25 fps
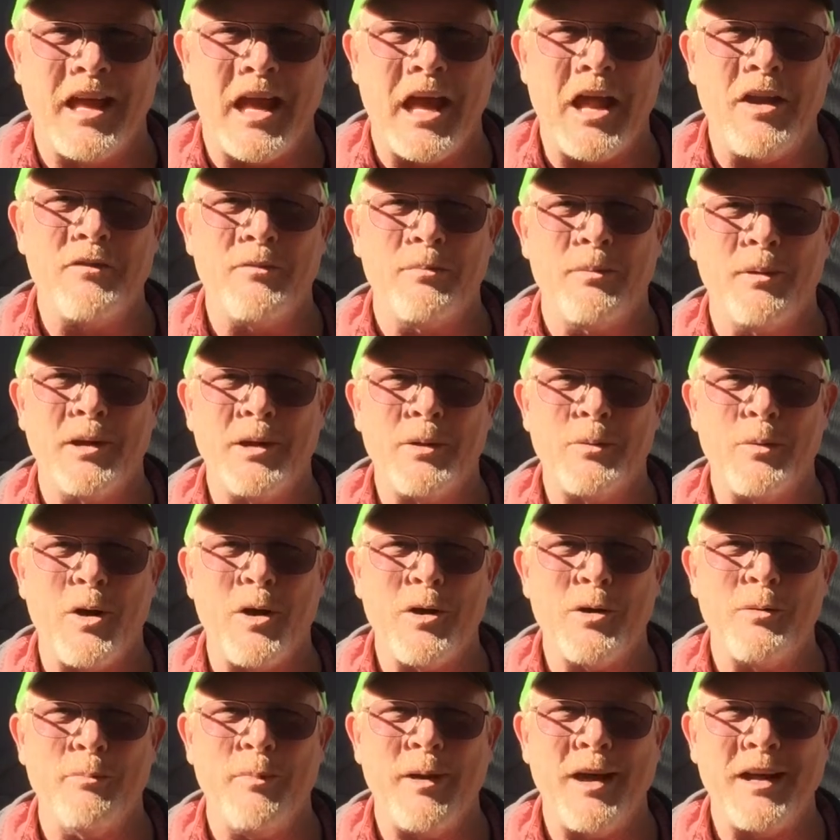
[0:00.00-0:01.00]
Hey everybody,
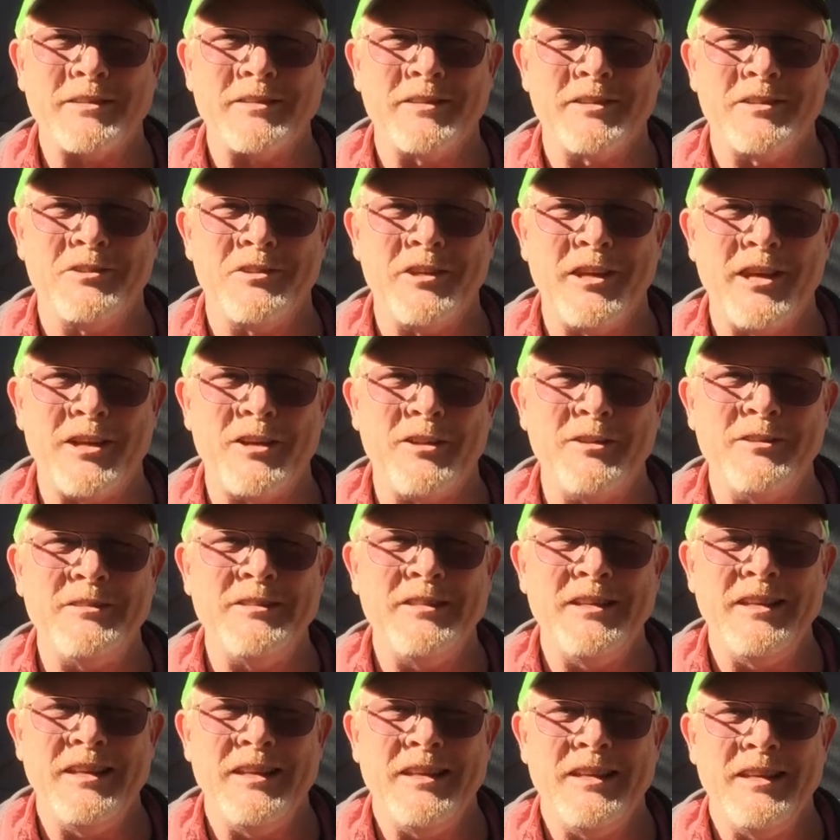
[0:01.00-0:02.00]
welcome back to the channel.
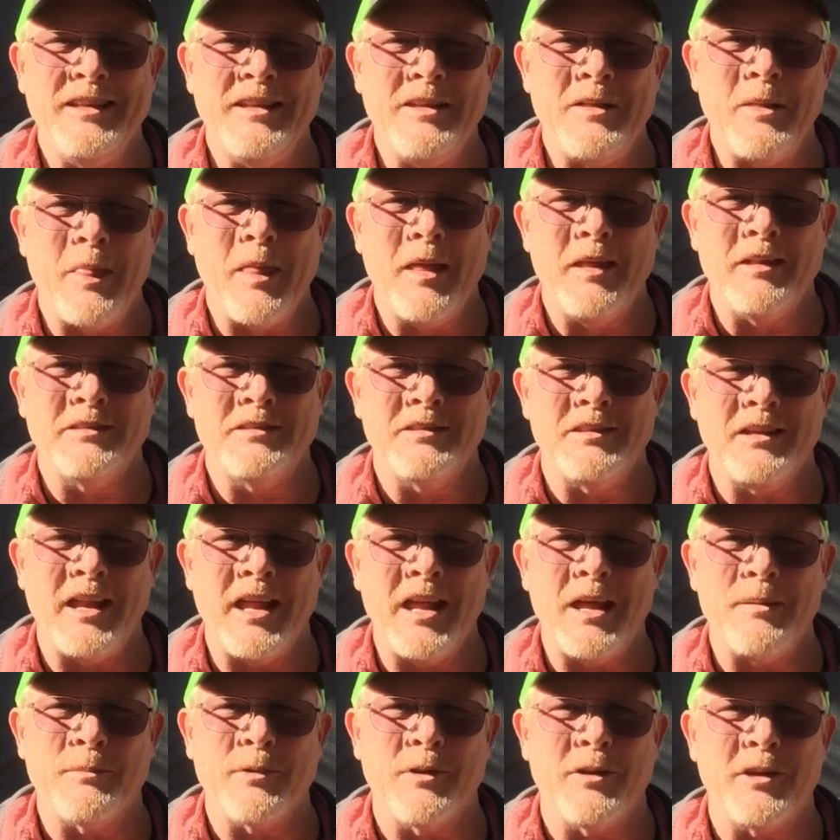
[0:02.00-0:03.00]

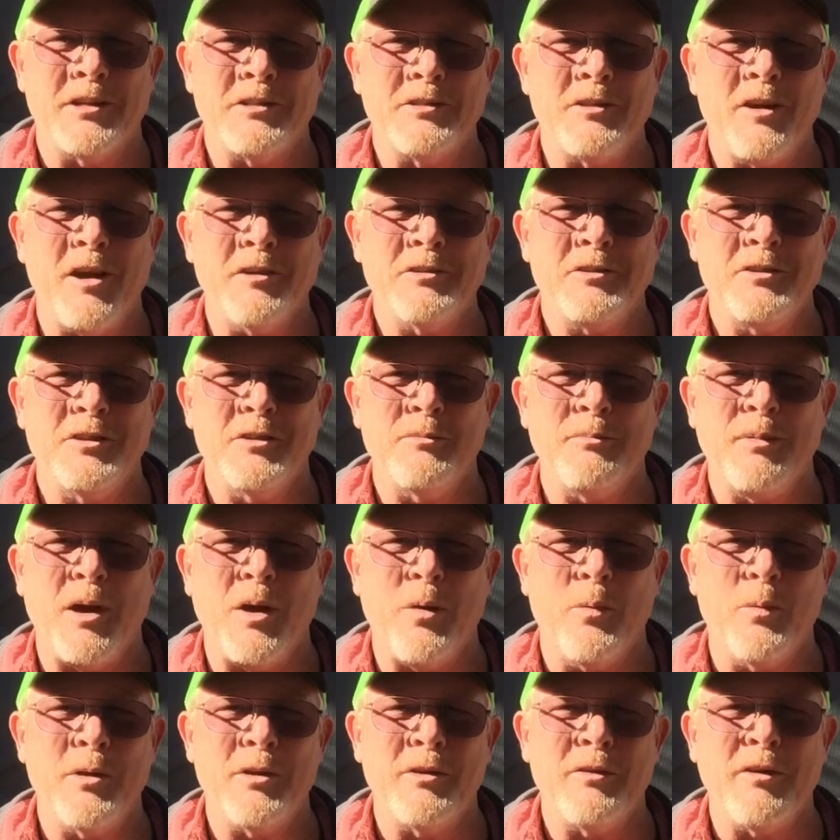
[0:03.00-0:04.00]
Today I'm going to talk to you
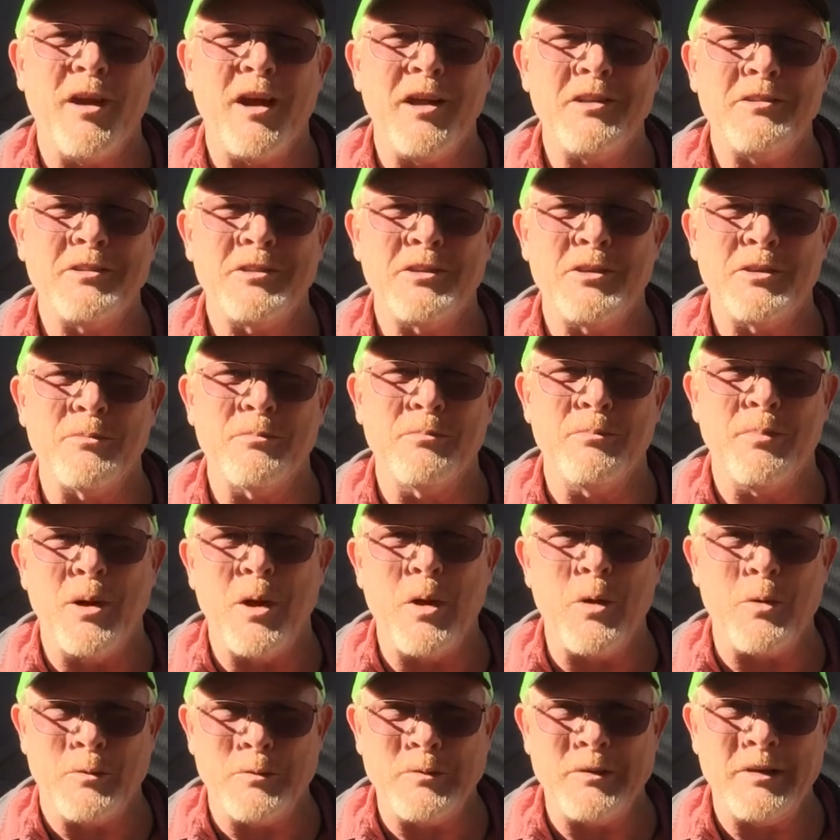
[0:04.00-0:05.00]
about winterizing your
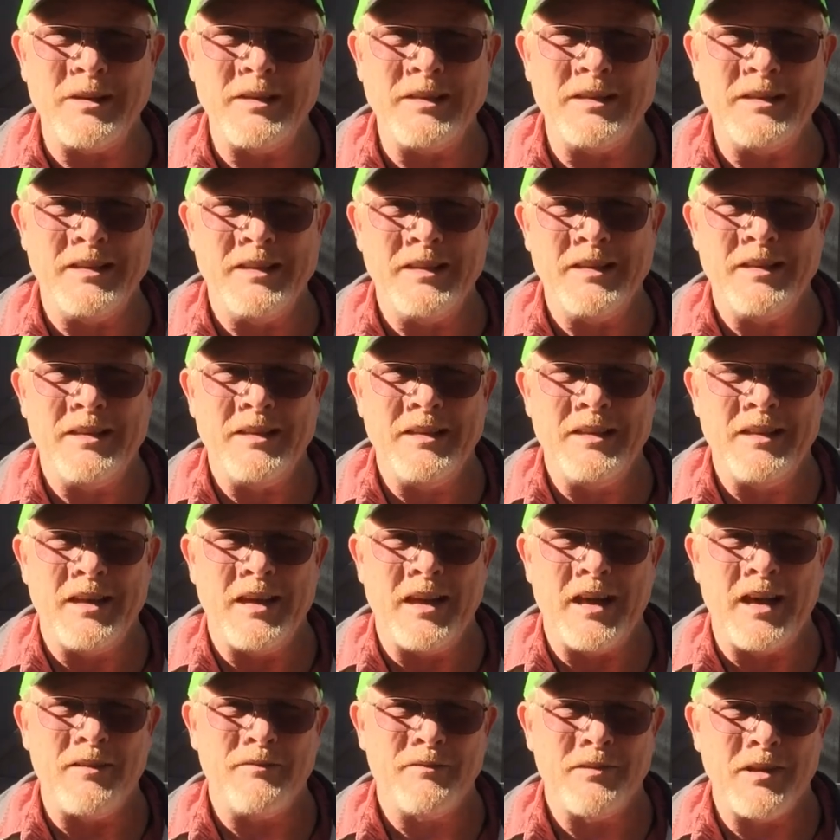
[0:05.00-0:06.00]
boat.
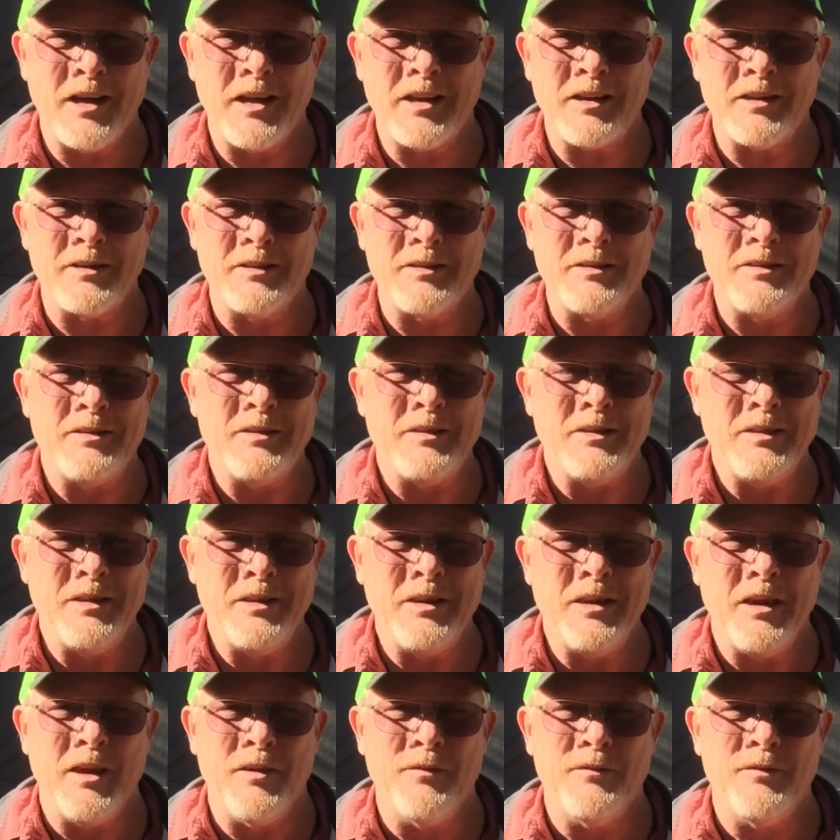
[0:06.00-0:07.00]
I've got a
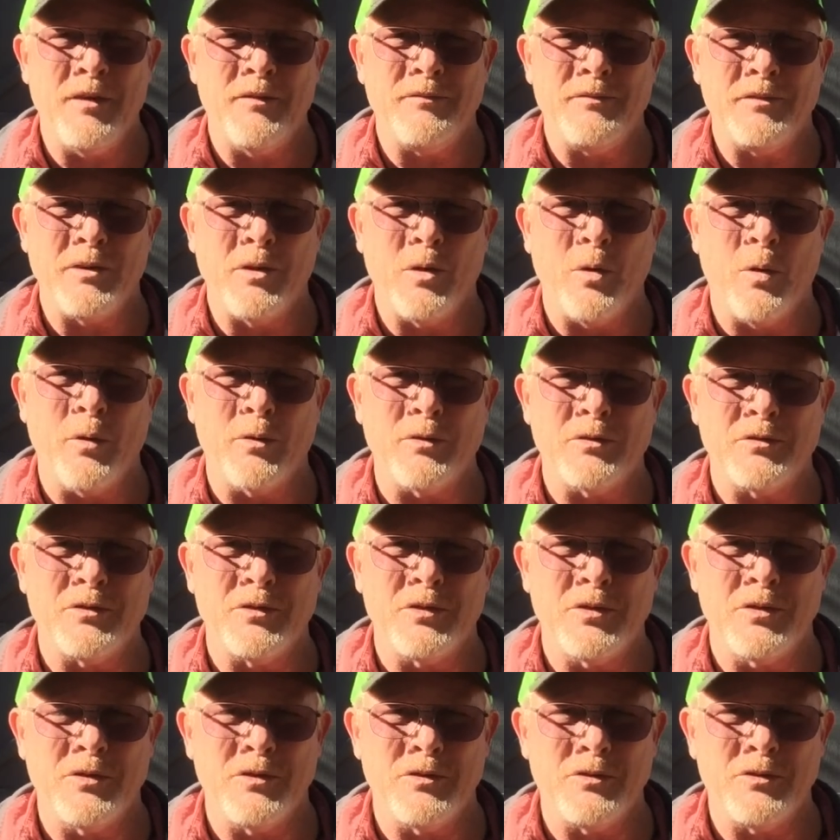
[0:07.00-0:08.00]
50
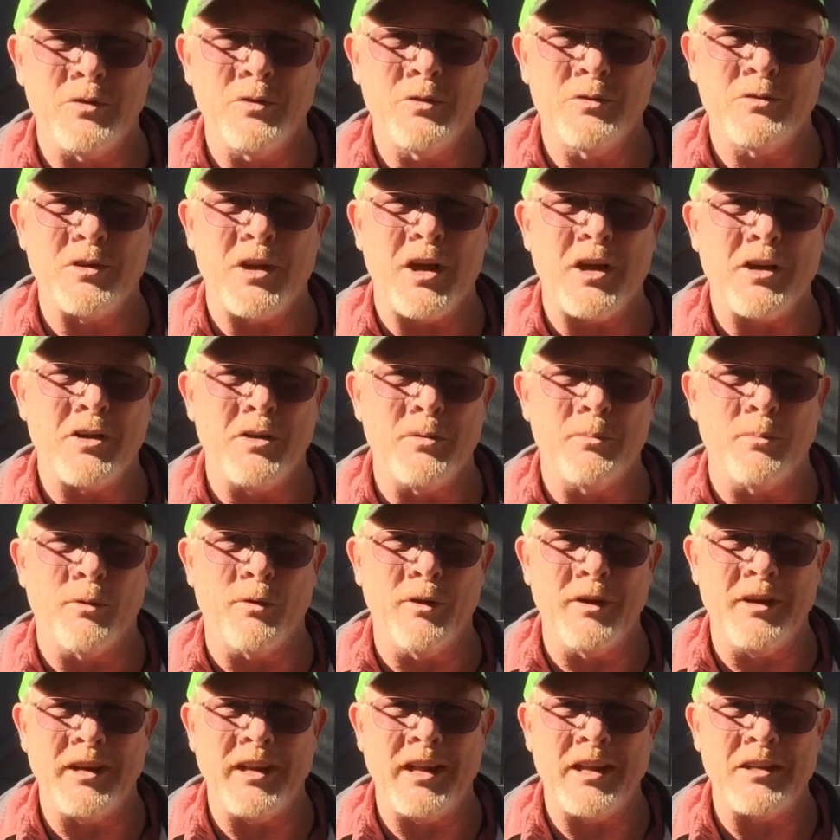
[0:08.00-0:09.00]
horse 2-cycle
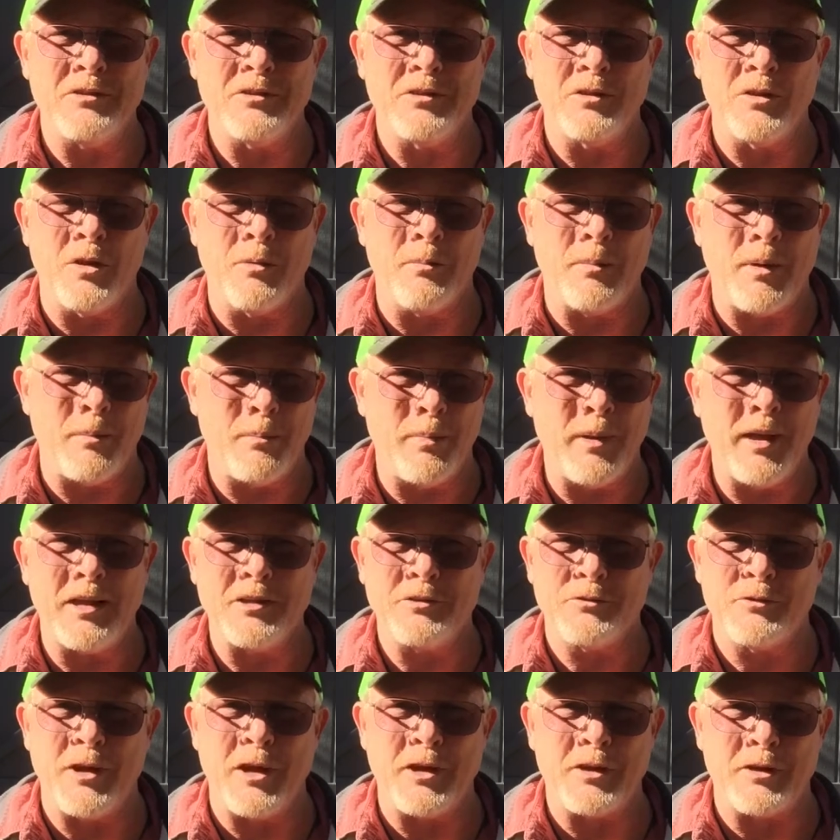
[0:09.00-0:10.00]
marine engine on my
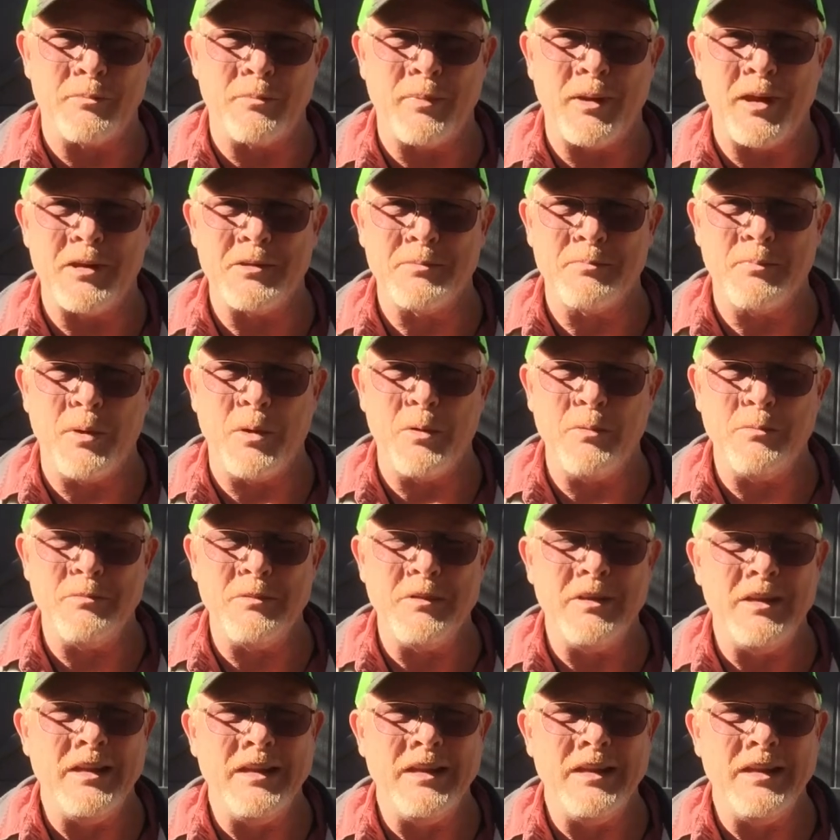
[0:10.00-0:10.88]
Bass Tracker bass boat,